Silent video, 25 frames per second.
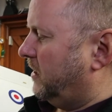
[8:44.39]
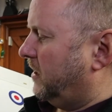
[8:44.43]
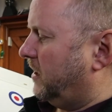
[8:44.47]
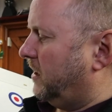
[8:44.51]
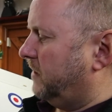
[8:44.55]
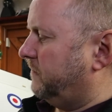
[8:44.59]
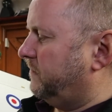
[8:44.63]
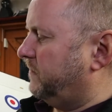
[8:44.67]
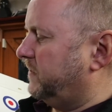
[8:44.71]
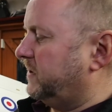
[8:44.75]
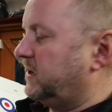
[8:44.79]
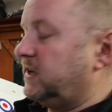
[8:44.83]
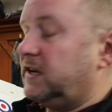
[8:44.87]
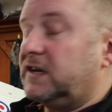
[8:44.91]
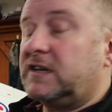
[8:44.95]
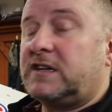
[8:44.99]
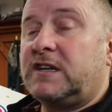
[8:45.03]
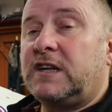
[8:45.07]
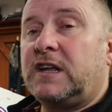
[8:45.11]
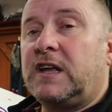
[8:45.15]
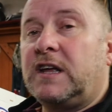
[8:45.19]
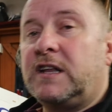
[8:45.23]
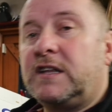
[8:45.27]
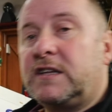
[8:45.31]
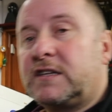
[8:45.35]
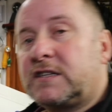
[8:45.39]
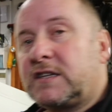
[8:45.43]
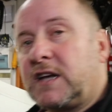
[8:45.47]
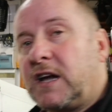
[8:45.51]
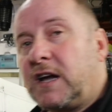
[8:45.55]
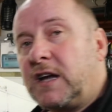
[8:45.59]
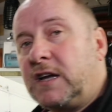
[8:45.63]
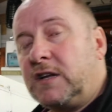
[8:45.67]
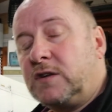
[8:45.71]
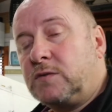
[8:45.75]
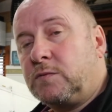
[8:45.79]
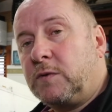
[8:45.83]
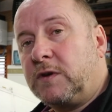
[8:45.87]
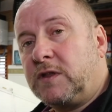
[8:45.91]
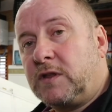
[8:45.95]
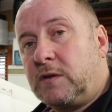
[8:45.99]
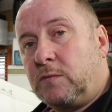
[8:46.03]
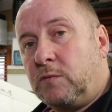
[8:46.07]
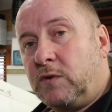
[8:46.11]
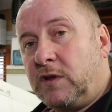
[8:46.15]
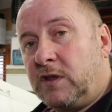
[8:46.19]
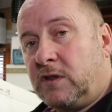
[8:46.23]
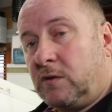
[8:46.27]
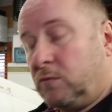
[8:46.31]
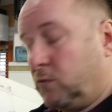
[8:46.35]
I've veneered it inside
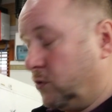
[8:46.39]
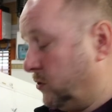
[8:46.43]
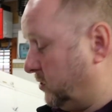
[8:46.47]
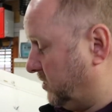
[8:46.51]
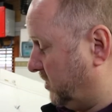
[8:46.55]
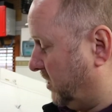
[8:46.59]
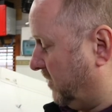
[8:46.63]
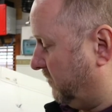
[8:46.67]
with the wood